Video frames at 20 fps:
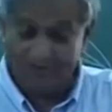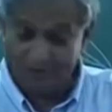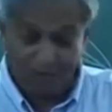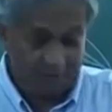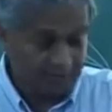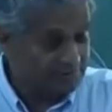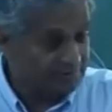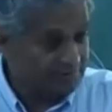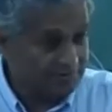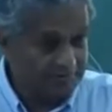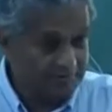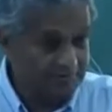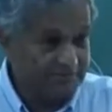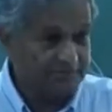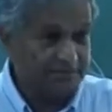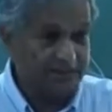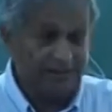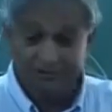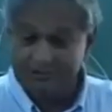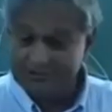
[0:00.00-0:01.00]
you have to
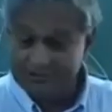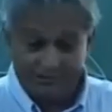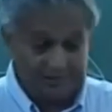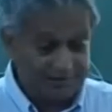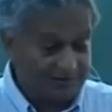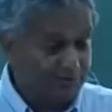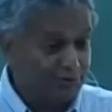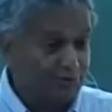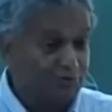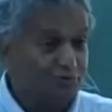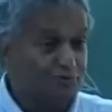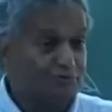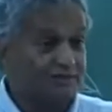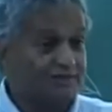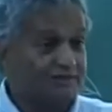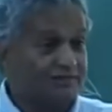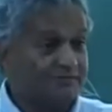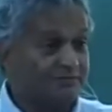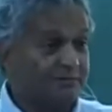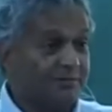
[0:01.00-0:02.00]
now it is a new
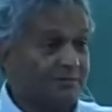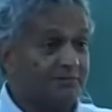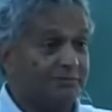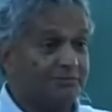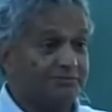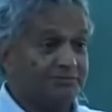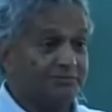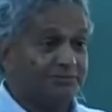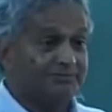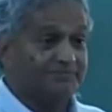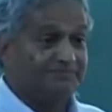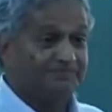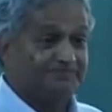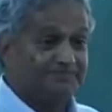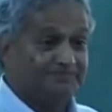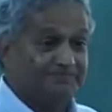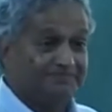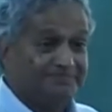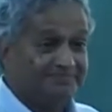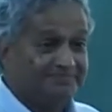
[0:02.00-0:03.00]
set of problems.
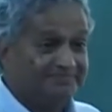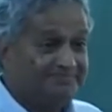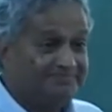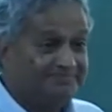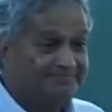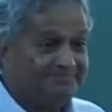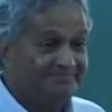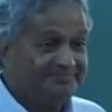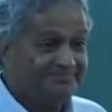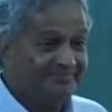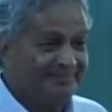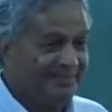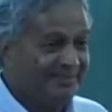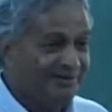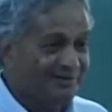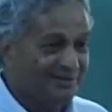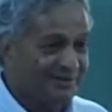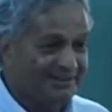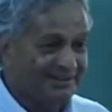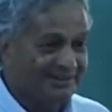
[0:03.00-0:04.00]

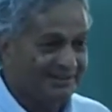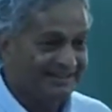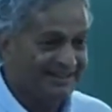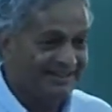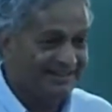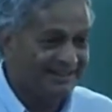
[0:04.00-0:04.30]
Okay.